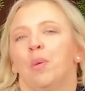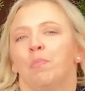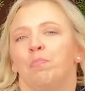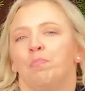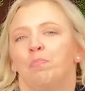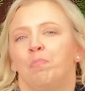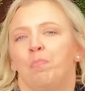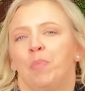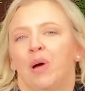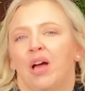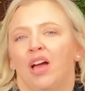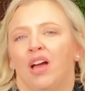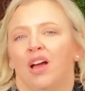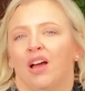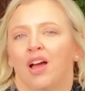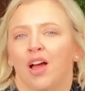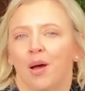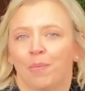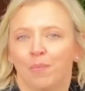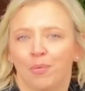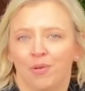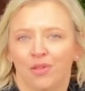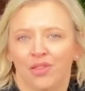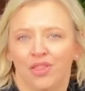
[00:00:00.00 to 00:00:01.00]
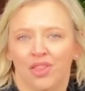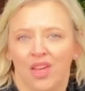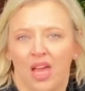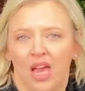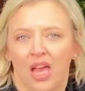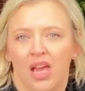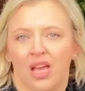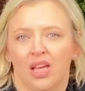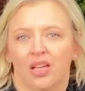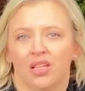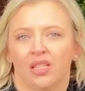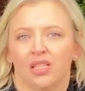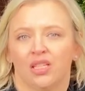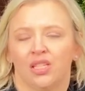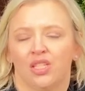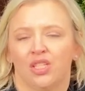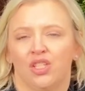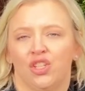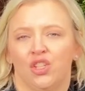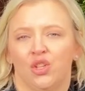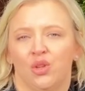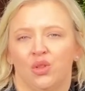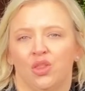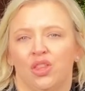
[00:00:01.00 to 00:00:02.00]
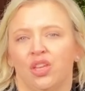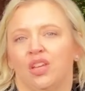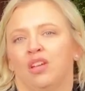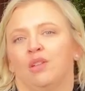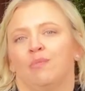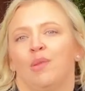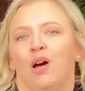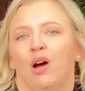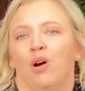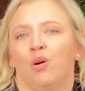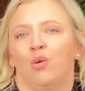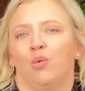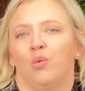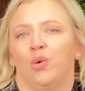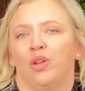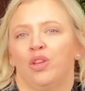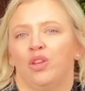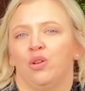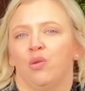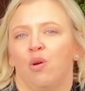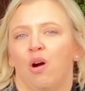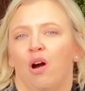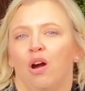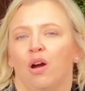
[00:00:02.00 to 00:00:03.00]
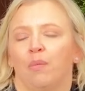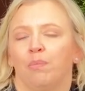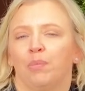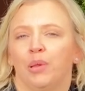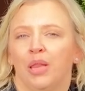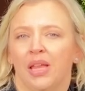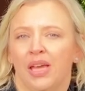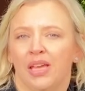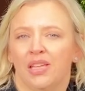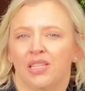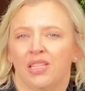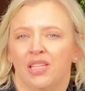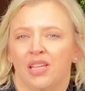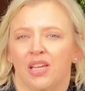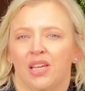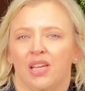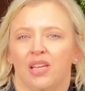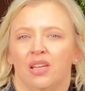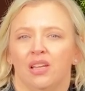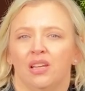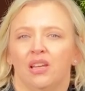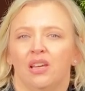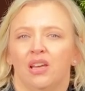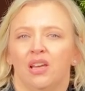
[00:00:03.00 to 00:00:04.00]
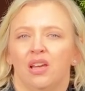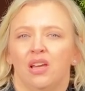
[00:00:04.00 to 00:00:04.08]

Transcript: but a couple things to think about when you are planting